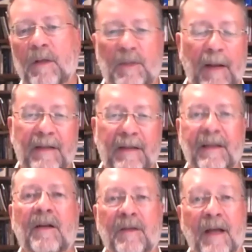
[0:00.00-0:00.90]
Let's spend as
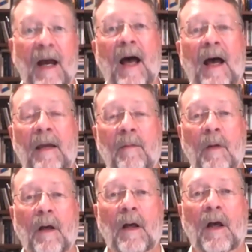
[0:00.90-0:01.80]
little time
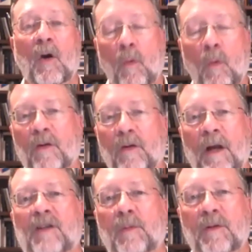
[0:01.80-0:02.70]
with your
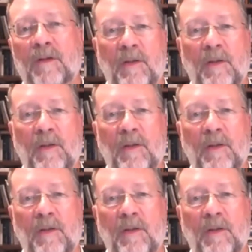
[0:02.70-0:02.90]
customers as